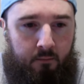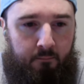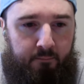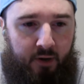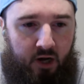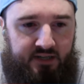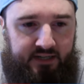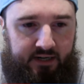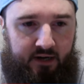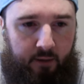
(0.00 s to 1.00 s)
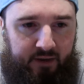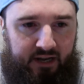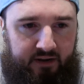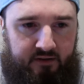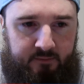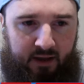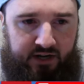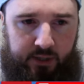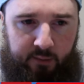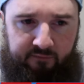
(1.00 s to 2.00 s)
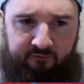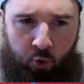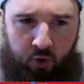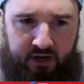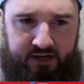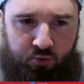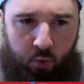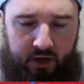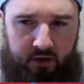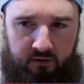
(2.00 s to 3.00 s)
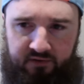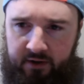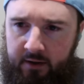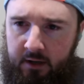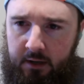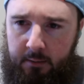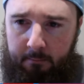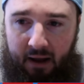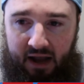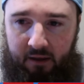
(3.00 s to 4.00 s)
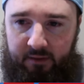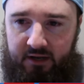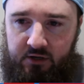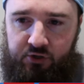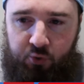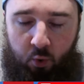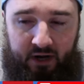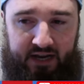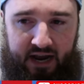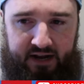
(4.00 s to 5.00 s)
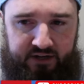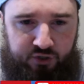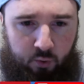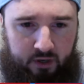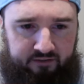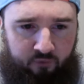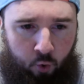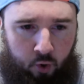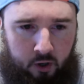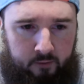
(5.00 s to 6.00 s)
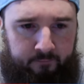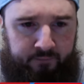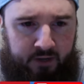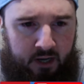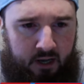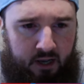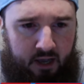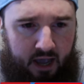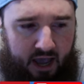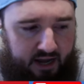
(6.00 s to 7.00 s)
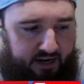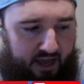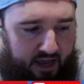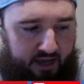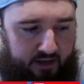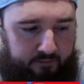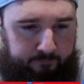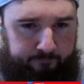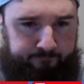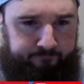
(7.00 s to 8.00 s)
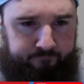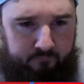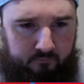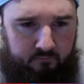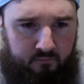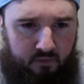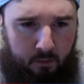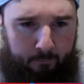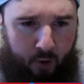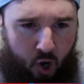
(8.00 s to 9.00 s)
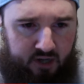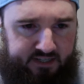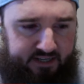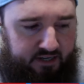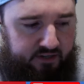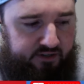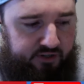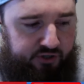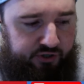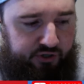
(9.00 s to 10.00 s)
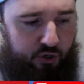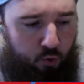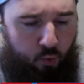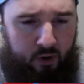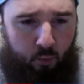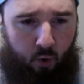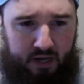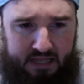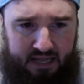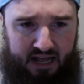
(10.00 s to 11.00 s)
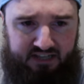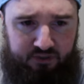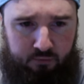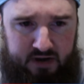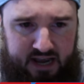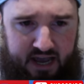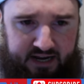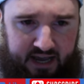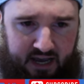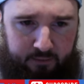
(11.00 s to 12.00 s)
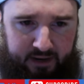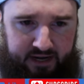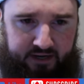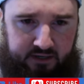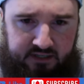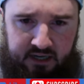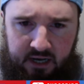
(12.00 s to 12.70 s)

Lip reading: Boston coming into this matchup 40-12. Miami 28-24. Head-to-head. Boston 2-1 in the last three head-to-head meetings.